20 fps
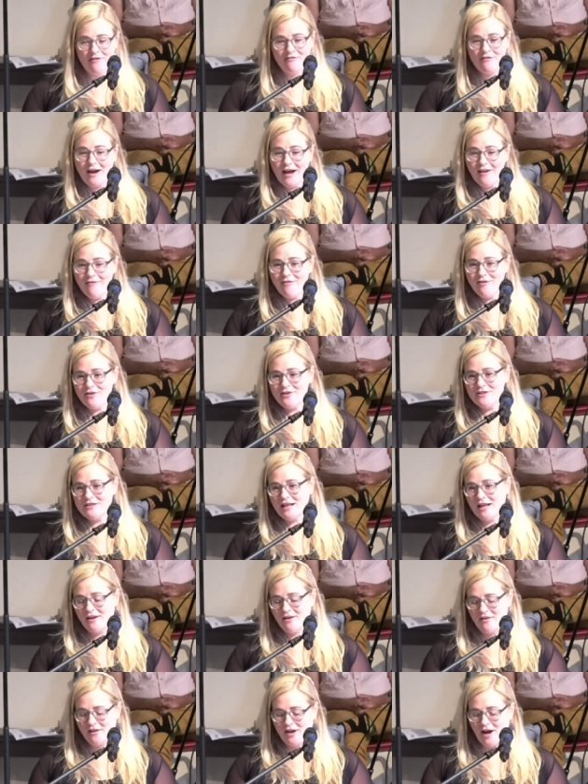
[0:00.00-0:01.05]
5 years
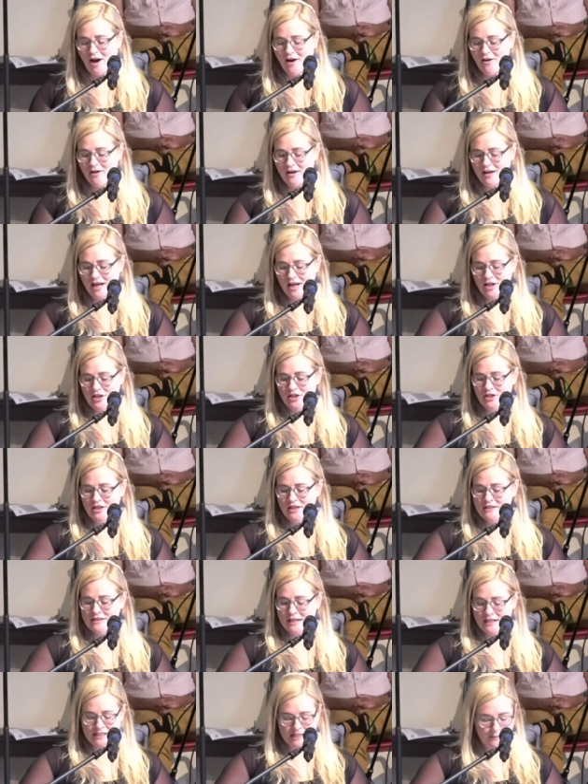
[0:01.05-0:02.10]
later, the congregation
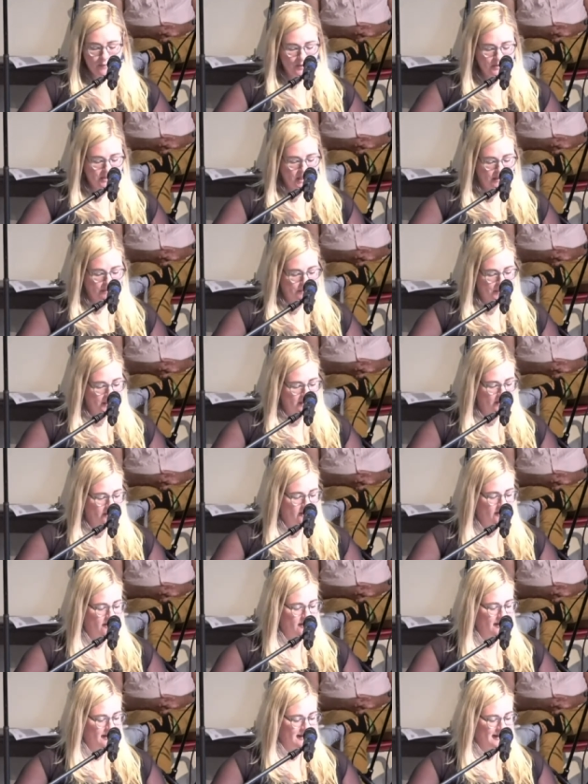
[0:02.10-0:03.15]
is 60%
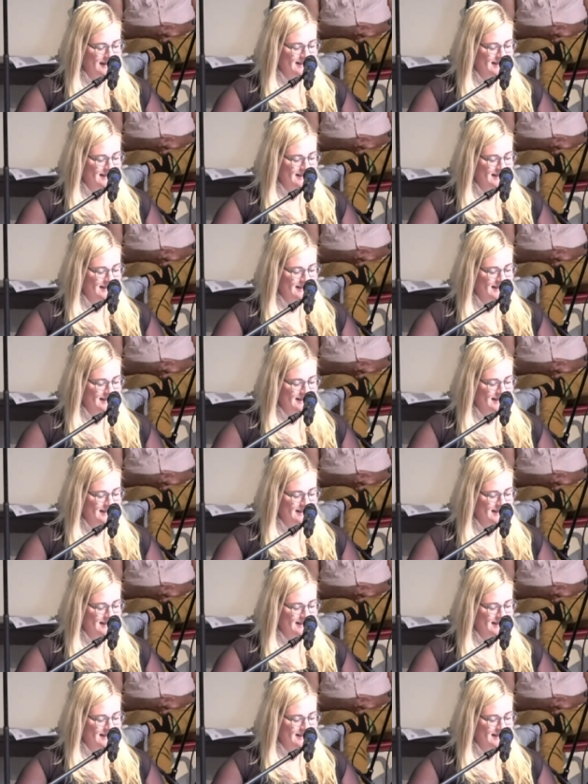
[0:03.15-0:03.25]
bigger,